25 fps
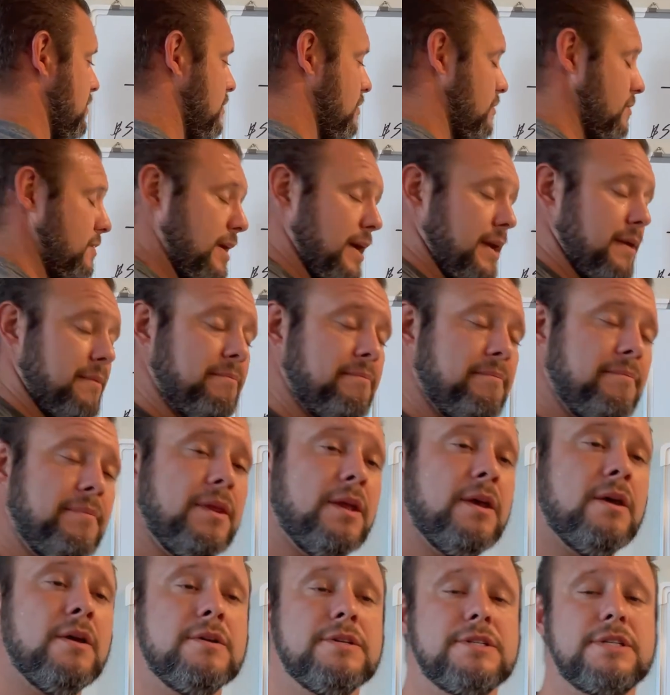right?
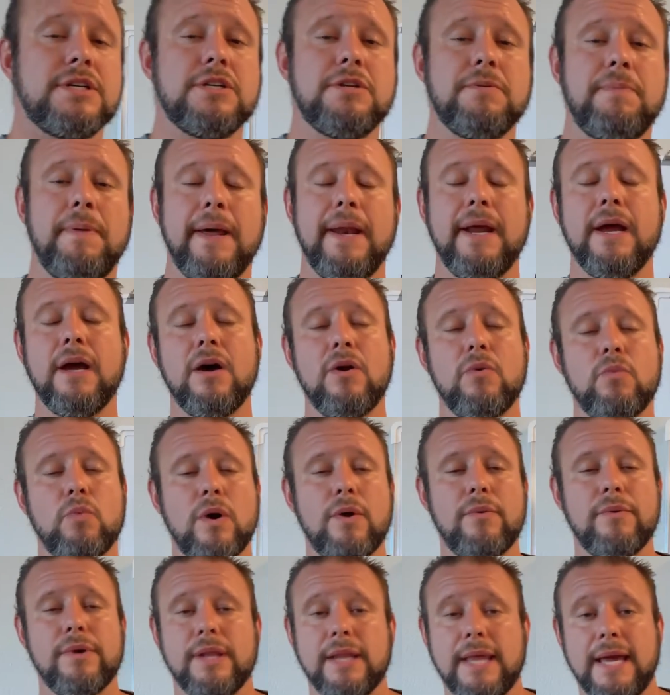So depending on where
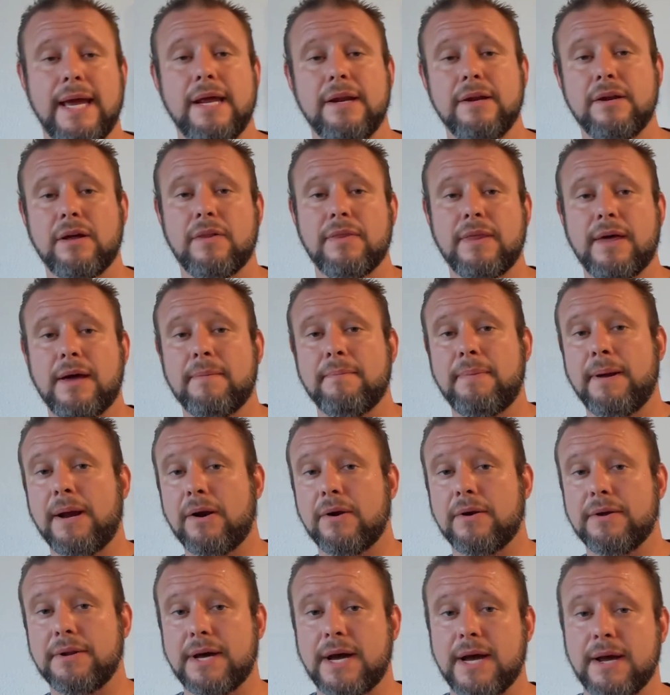we land on that
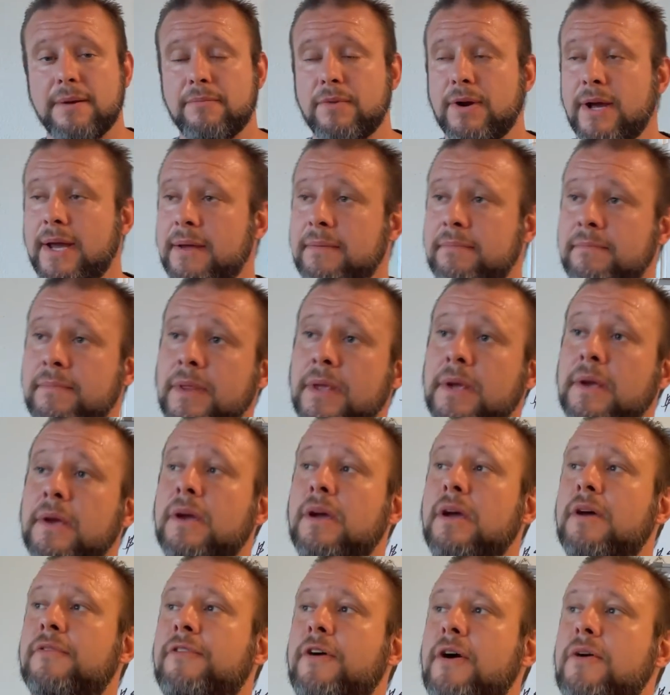paradigm, right?
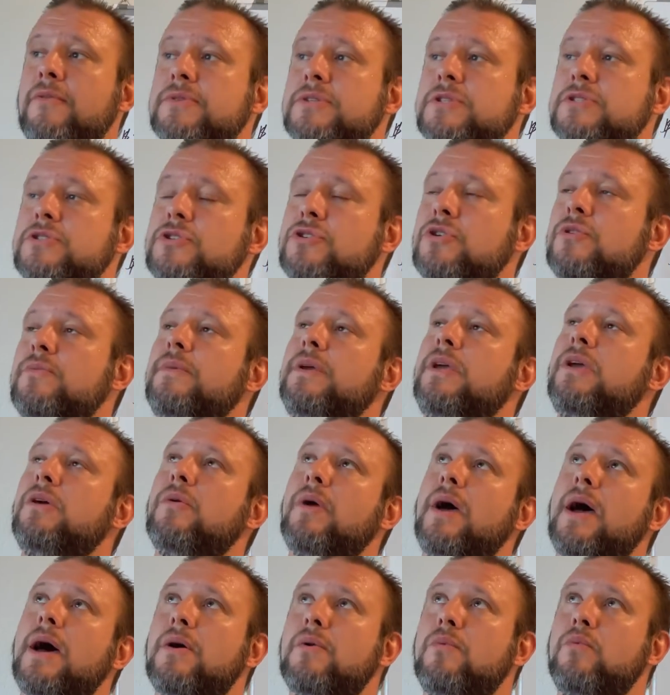If I was assuming you
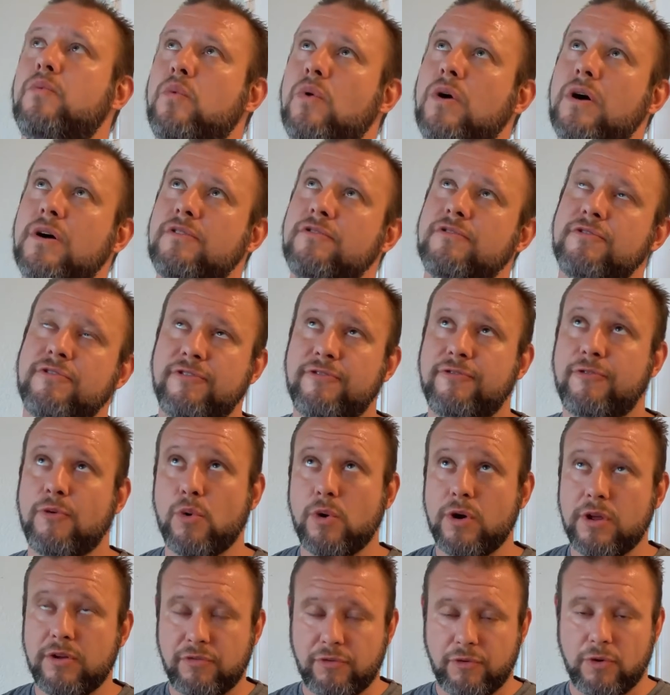had one
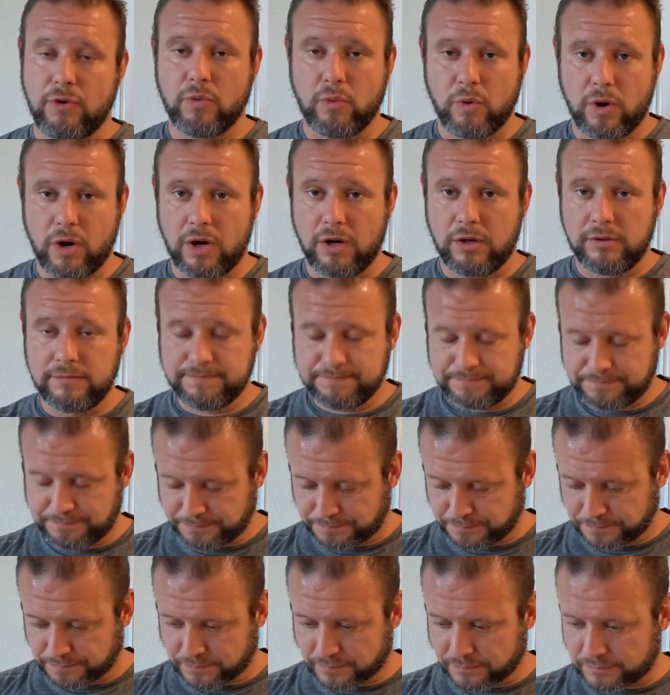40-foot wall,
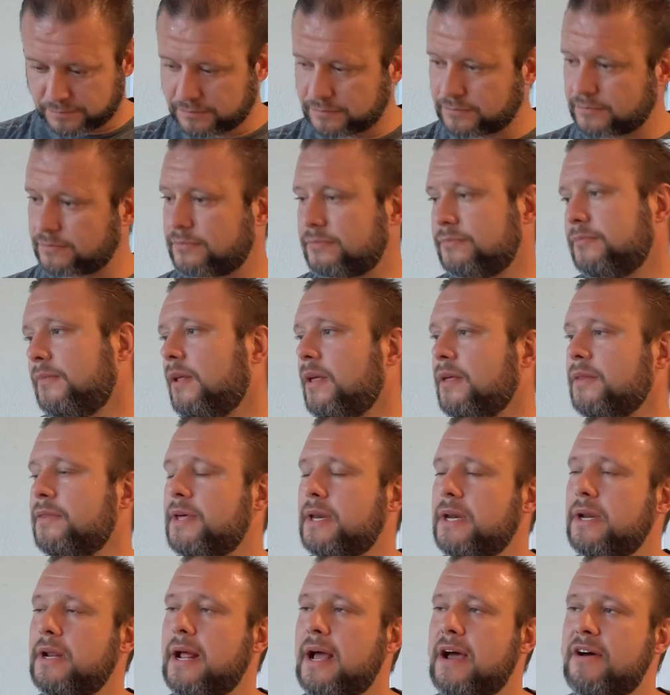then
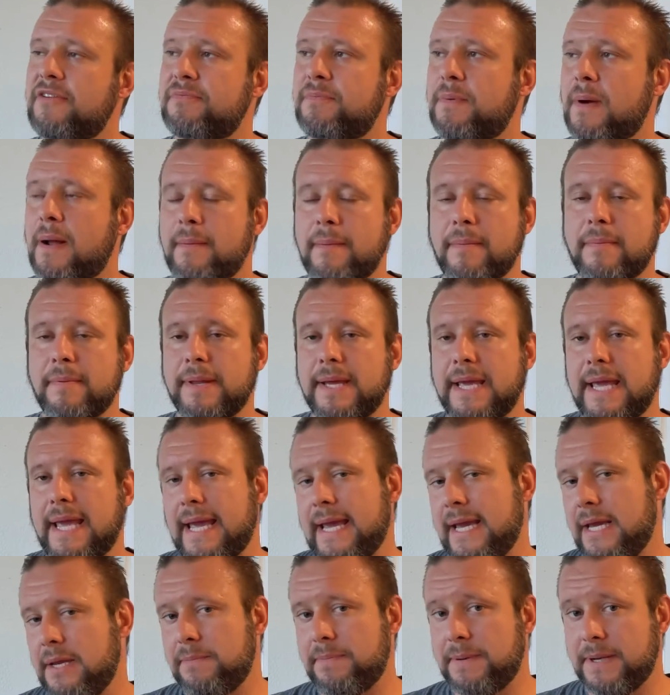you have probably
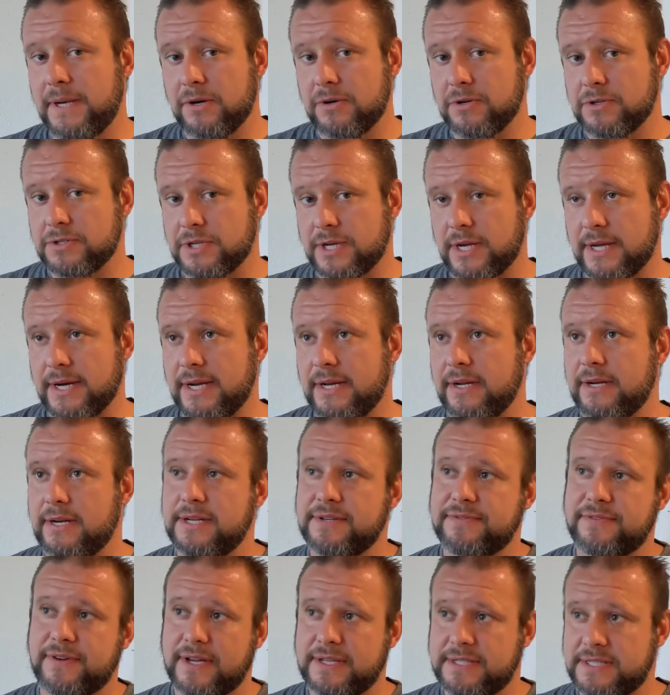8 piers on it, and
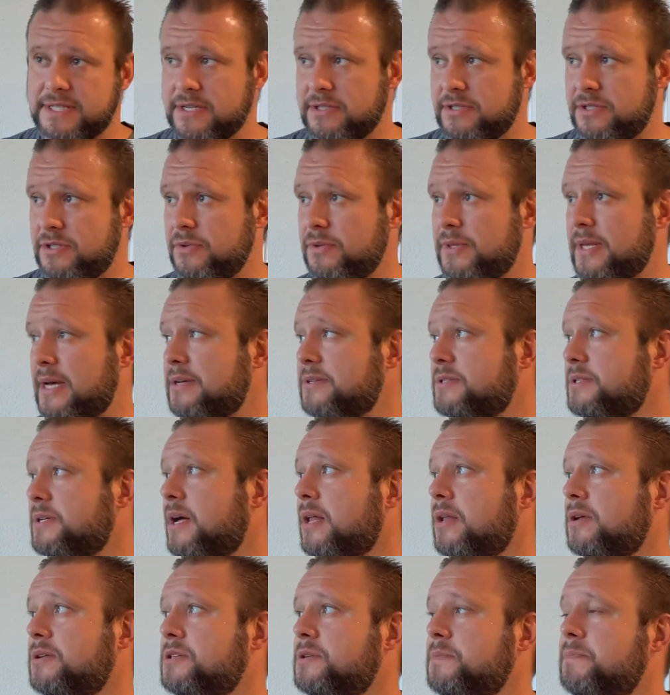if I said
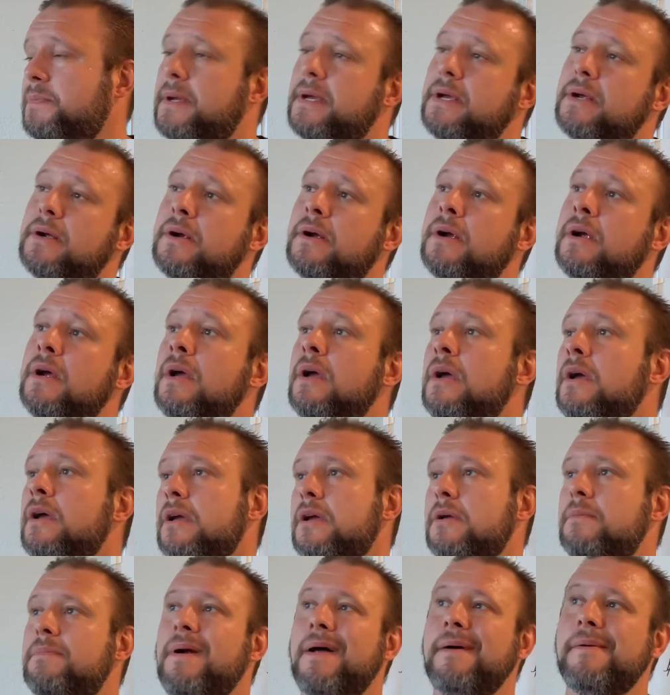$2,000 a pier,
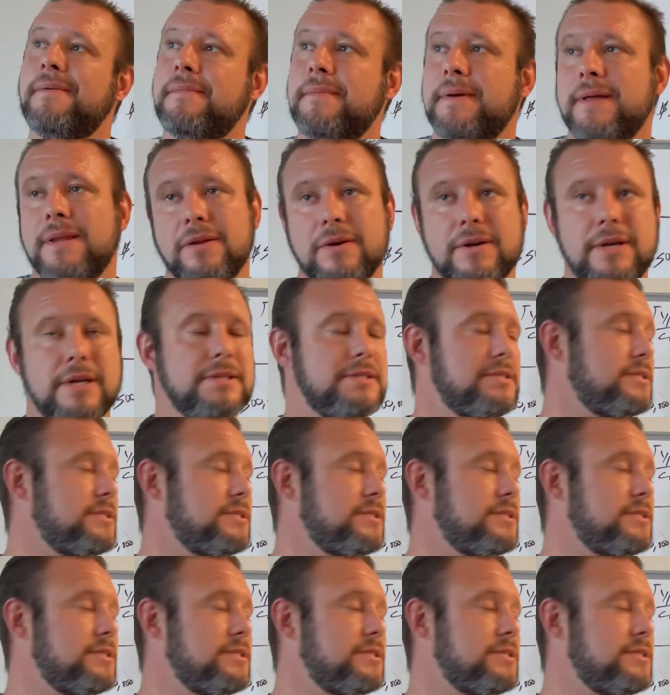you'd probably be looking